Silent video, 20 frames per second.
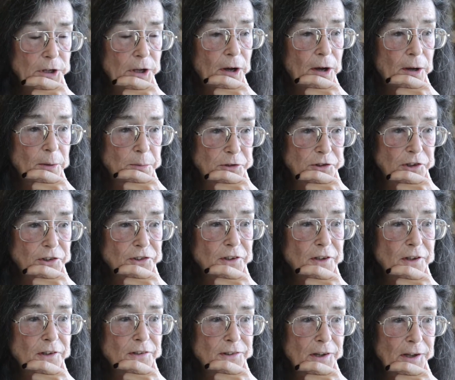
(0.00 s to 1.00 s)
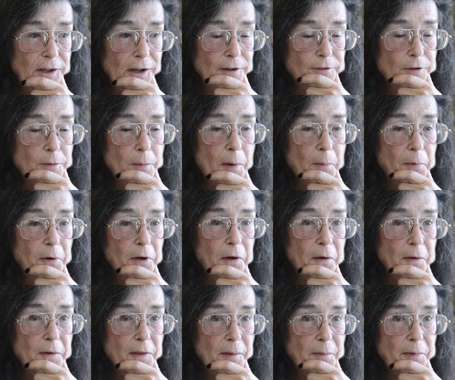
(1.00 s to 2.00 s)
Yeah, I was just going to say, I remember
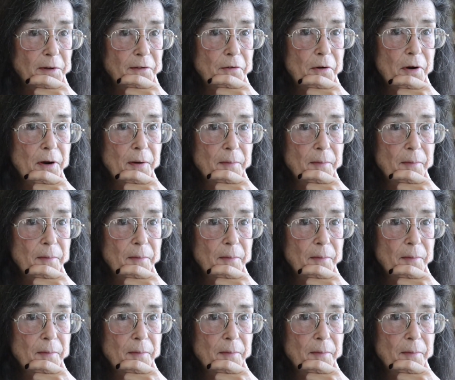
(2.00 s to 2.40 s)
hearing that before.